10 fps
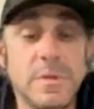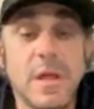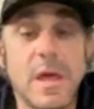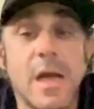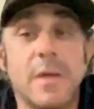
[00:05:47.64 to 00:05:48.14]

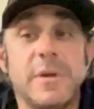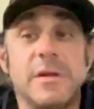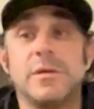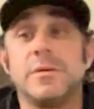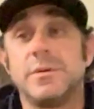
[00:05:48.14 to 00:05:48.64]
No, I mean,
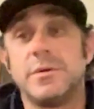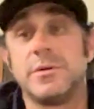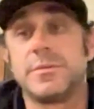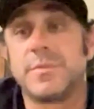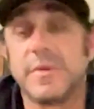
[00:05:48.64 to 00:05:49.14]

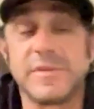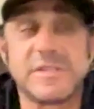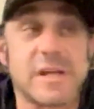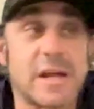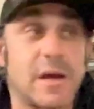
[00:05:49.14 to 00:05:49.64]
you if you
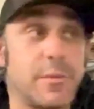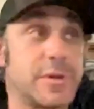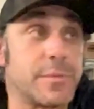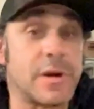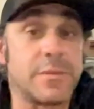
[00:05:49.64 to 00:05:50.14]
set out with
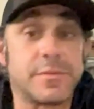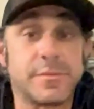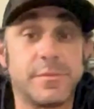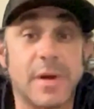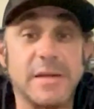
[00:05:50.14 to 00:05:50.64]
the right
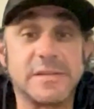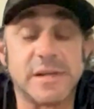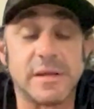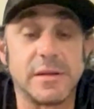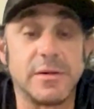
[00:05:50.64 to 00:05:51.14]

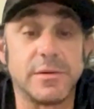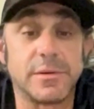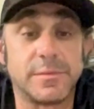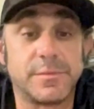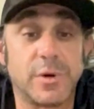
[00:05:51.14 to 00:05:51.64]
mindset that you're
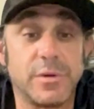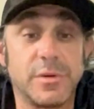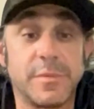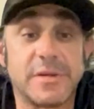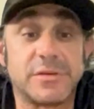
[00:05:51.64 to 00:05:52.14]
going to do
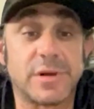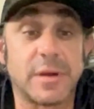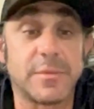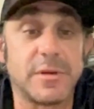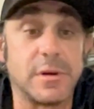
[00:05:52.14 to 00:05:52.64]
the best
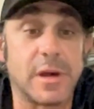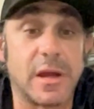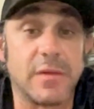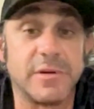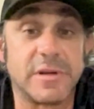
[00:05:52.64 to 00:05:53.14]
job that you
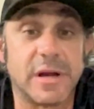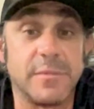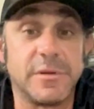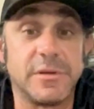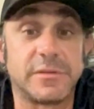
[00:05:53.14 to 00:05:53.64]
can every time
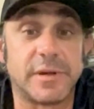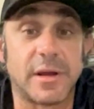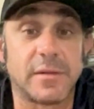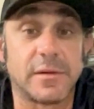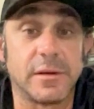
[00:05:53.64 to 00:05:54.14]
that you set
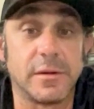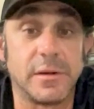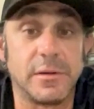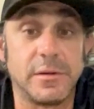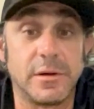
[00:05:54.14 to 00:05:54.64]
out there,
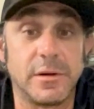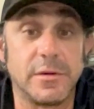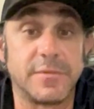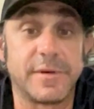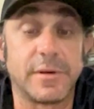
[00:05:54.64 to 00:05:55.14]
then
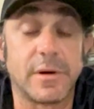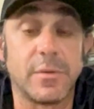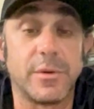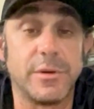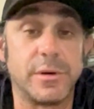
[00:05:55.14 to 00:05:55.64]
you figure out
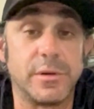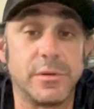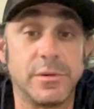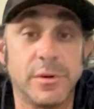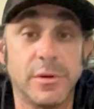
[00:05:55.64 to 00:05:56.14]
what you can
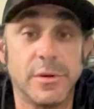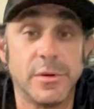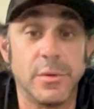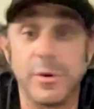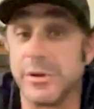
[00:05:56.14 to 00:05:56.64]

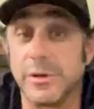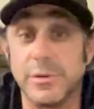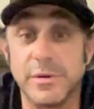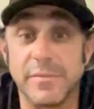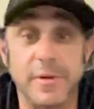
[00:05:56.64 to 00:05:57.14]
do
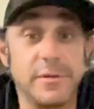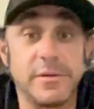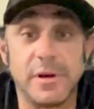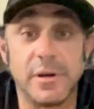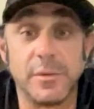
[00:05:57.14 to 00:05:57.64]
different.
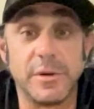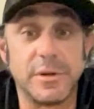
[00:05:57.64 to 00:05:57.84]
What you